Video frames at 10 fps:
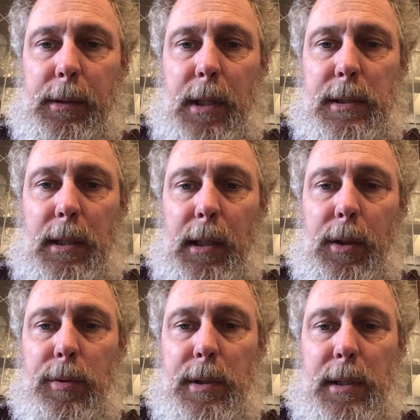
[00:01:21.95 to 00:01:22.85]
This thing
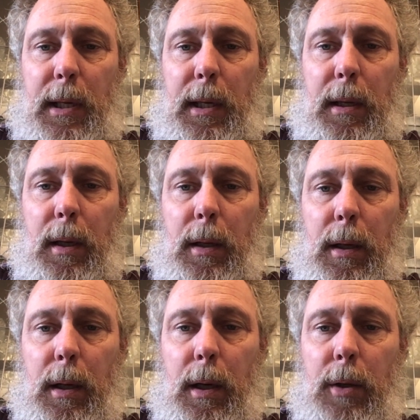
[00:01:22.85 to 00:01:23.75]
uses a
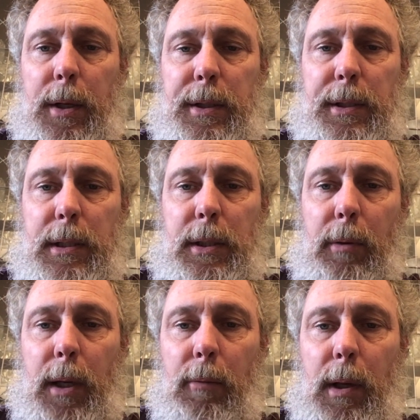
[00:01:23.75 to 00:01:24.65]
160
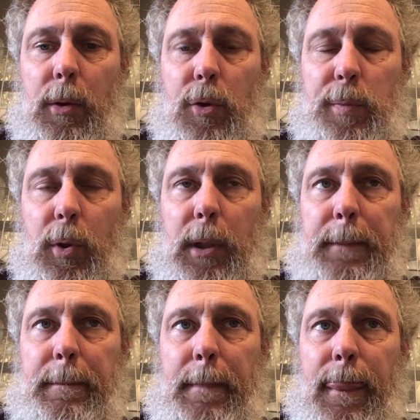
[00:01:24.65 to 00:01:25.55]
grain round nose
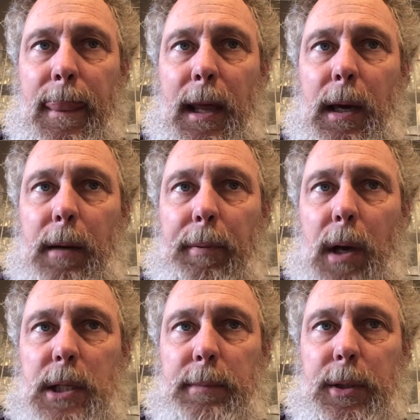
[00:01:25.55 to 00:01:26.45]
bullet at
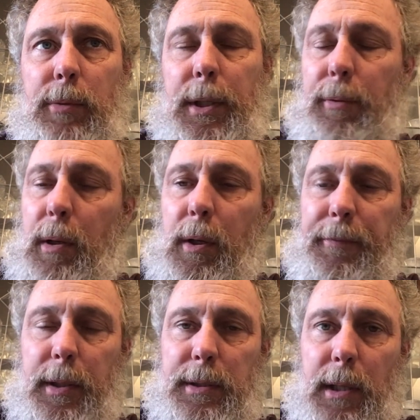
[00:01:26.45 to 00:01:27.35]
approximately
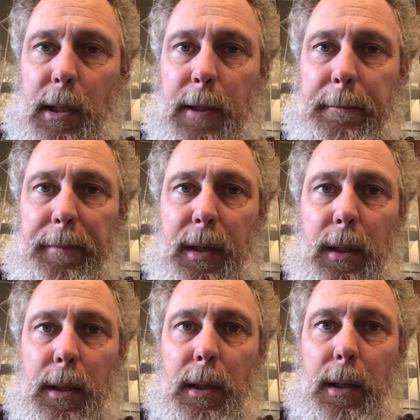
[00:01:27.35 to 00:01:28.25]
2,300 feet a second.
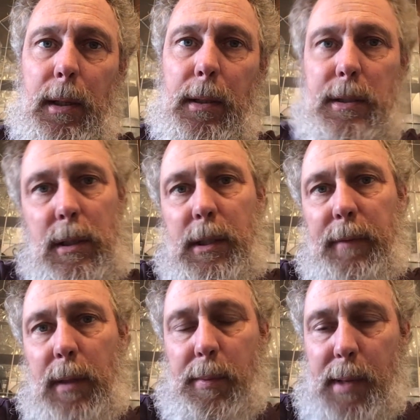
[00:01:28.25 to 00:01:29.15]
And that's going to
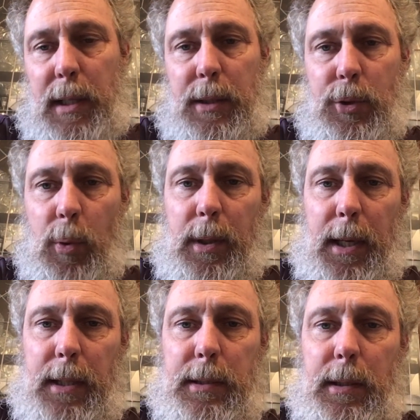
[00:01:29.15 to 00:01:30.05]
develop about
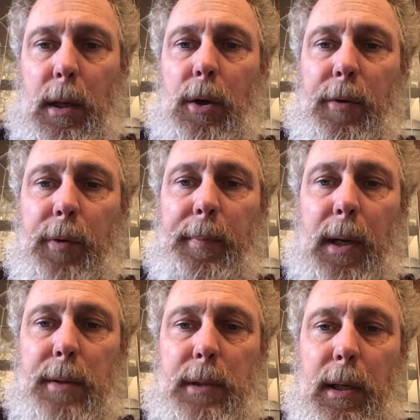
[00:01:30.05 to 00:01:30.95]
1,800
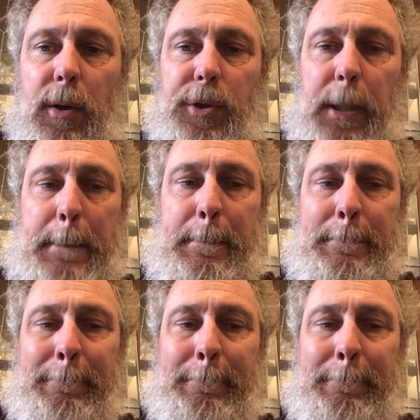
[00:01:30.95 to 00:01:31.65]
foot-pounds of energy.